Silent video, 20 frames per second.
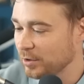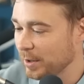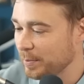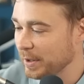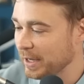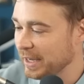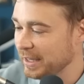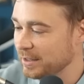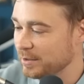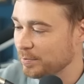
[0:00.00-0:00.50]
up
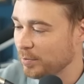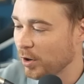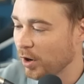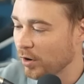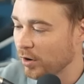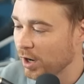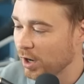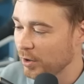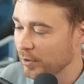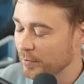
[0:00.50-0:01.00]
against
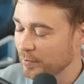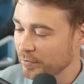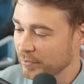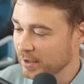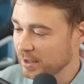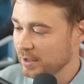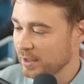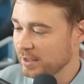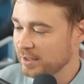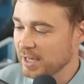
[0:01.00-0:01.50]
Porro,
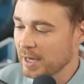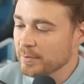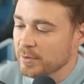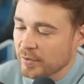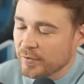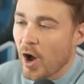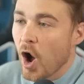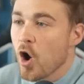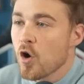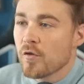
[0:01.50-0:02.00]
in terms
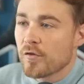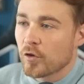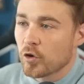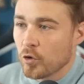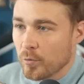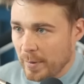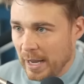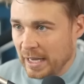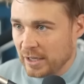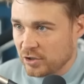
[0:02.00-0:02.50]
of
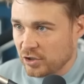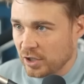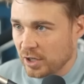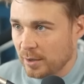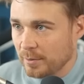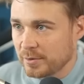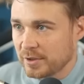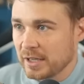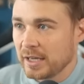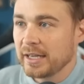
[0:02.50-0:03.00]
overall
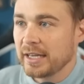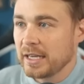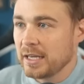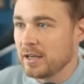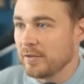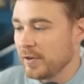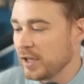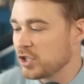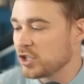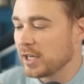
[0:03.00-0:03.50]
matchups,
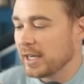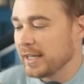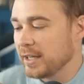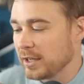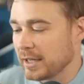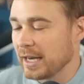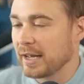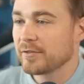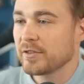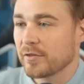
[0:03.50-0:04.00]
individually, you
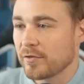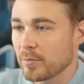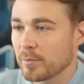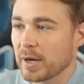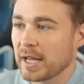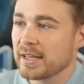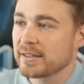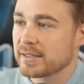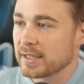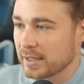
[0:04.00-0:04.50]
can have different
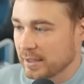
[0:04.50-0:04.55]
players that